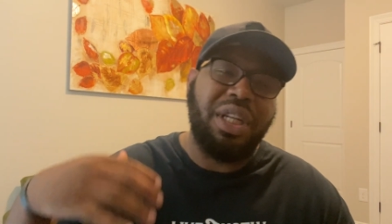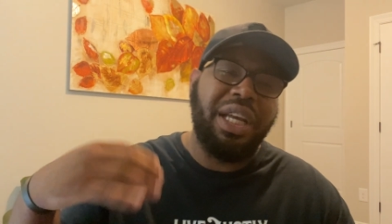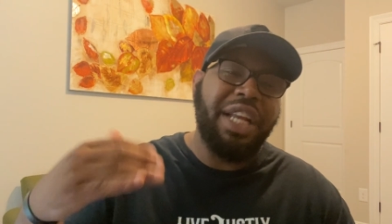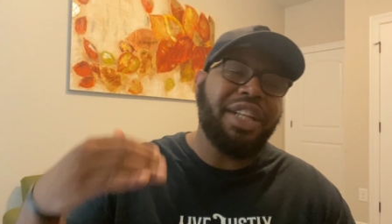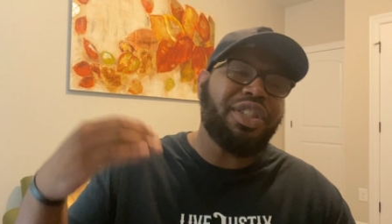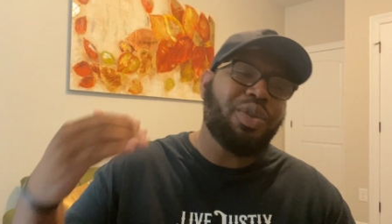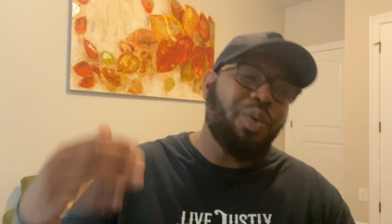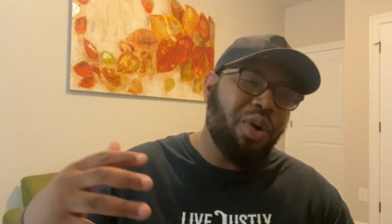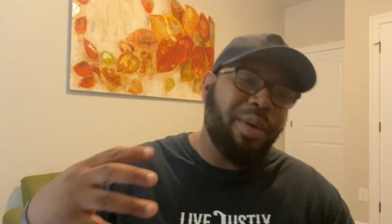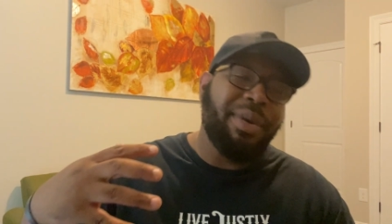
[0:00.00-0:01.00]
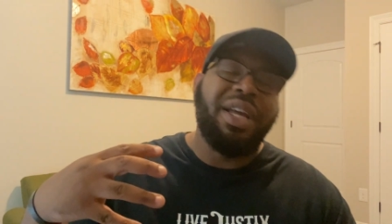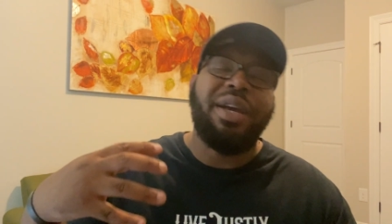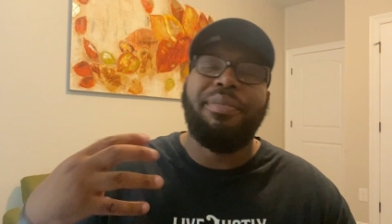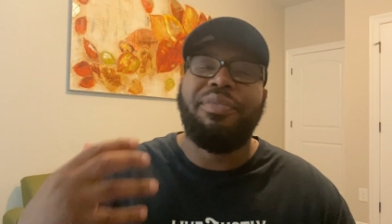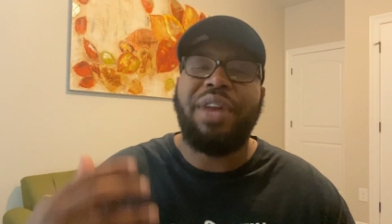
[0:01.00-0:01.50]
in a storm,
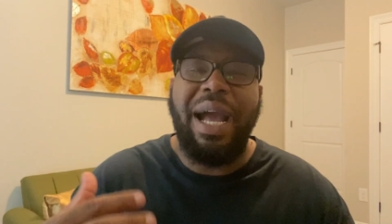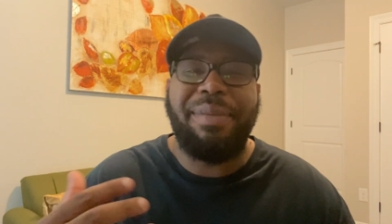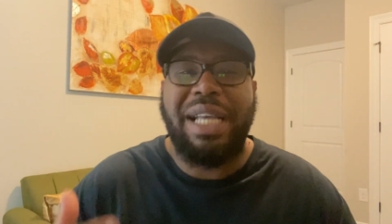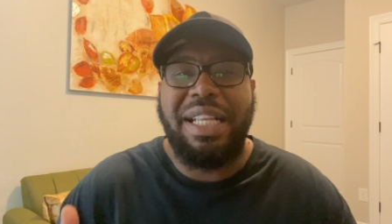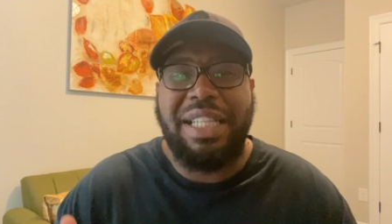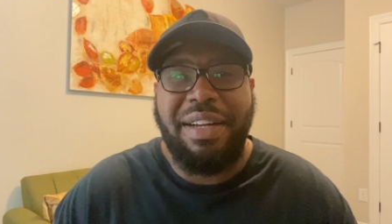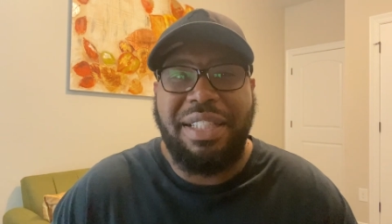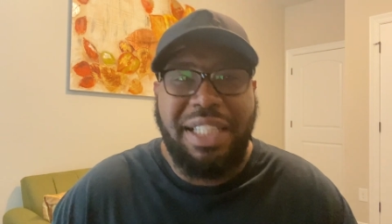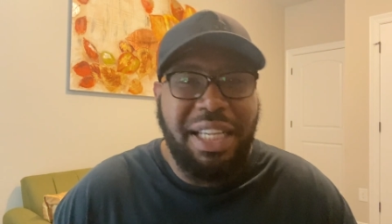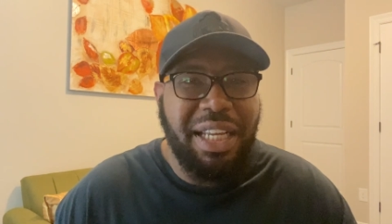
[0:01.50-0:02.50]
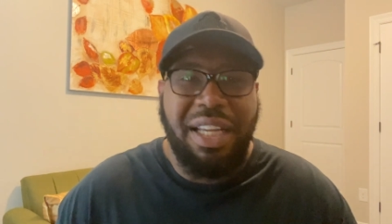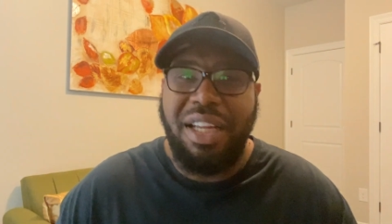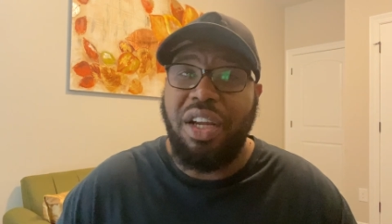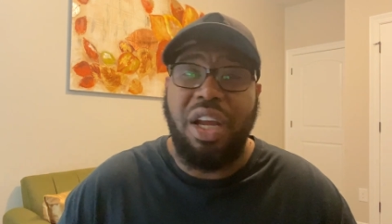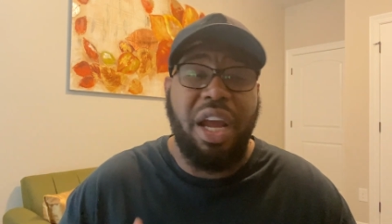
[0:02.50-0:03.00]
nine times out of 10,
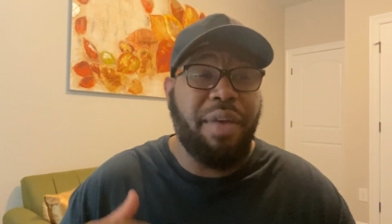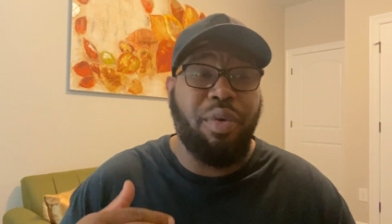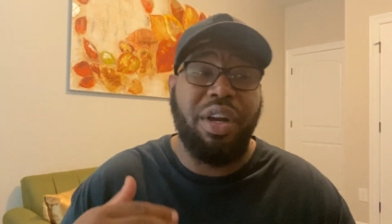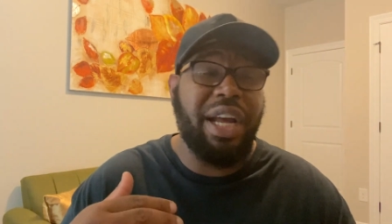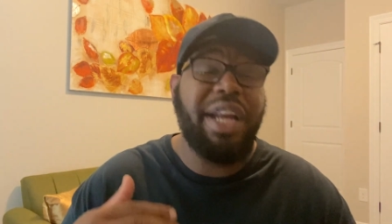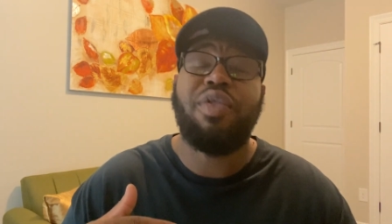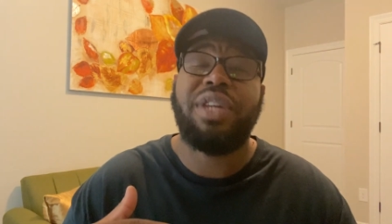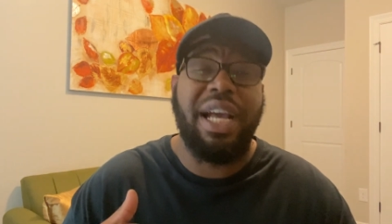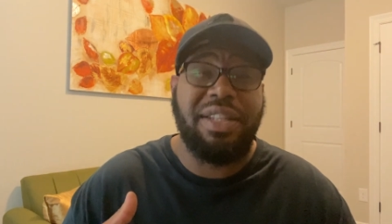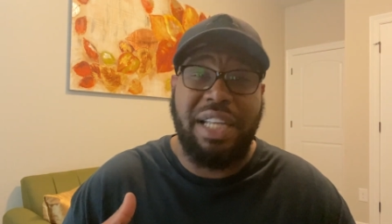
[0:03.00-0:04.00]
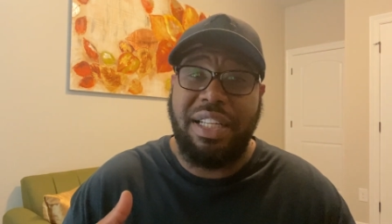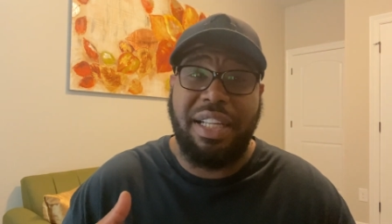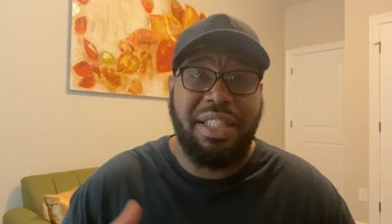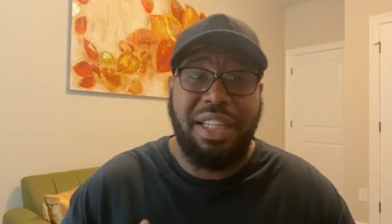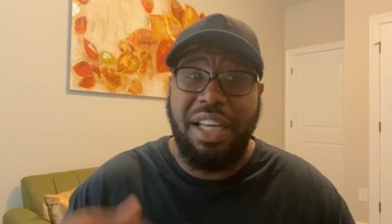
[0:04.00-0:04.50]
well, ain't no nine times
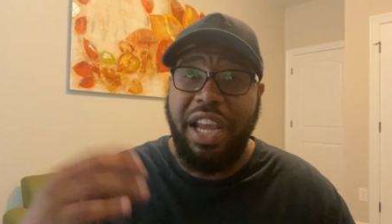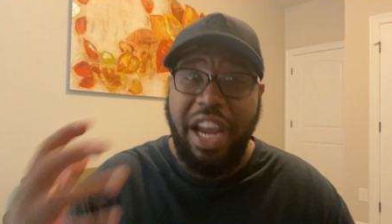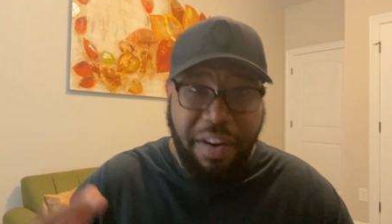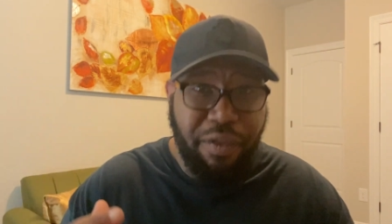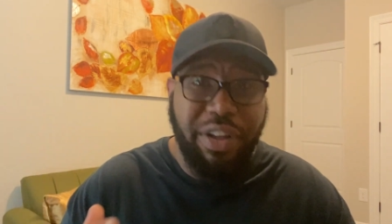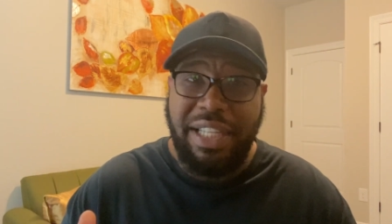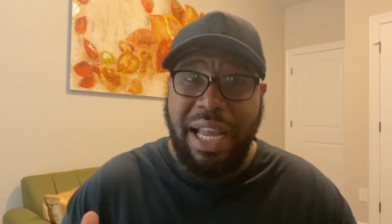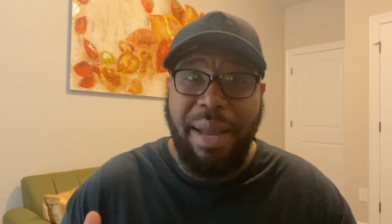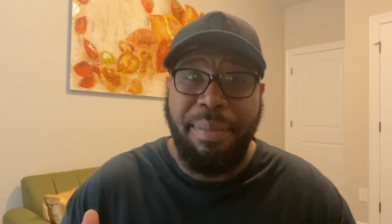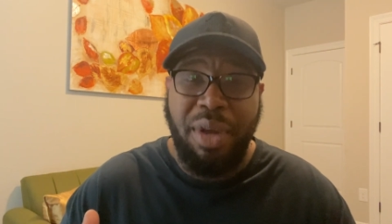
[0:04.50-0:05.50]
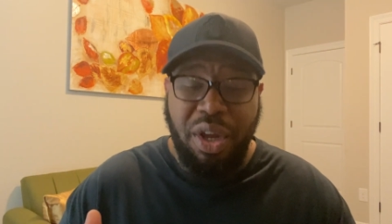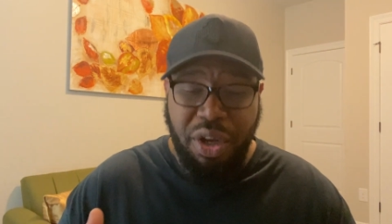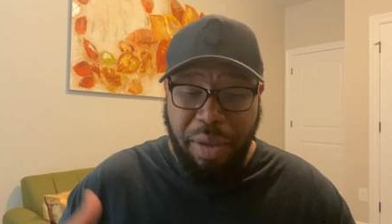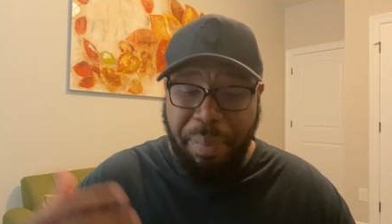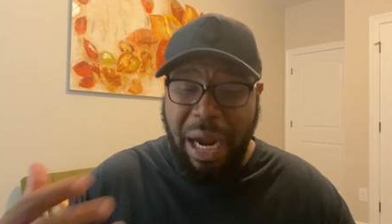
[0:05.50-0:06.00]
out of ten. Every time
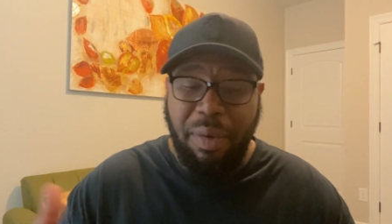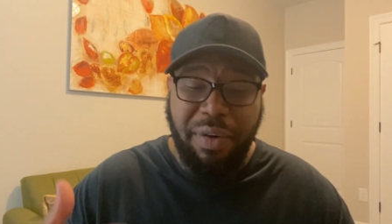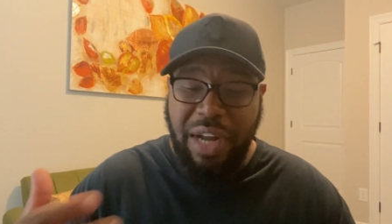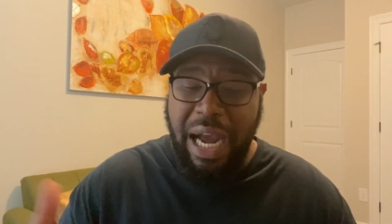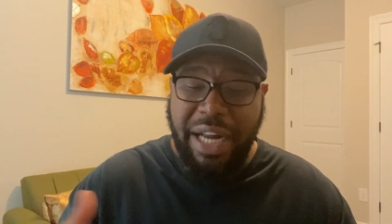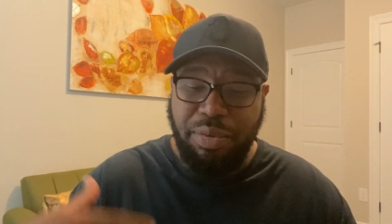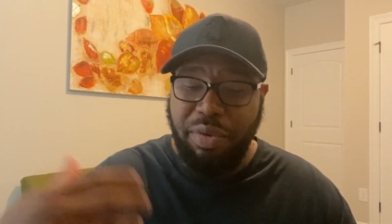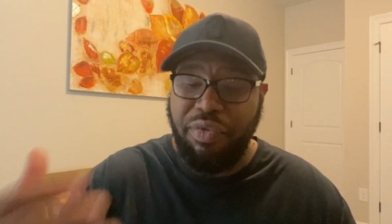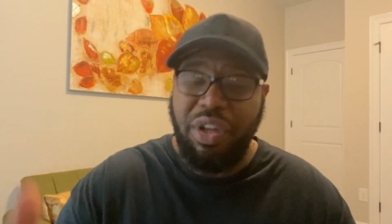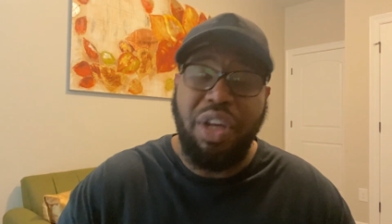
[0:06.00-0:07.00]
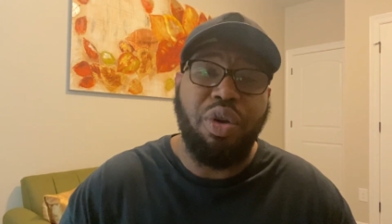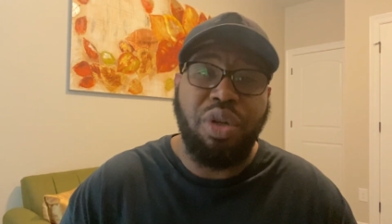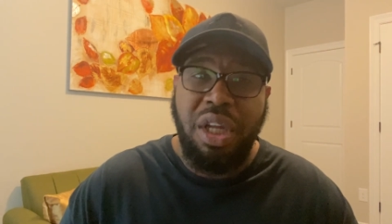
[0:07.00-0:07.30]
the power of God is revealed.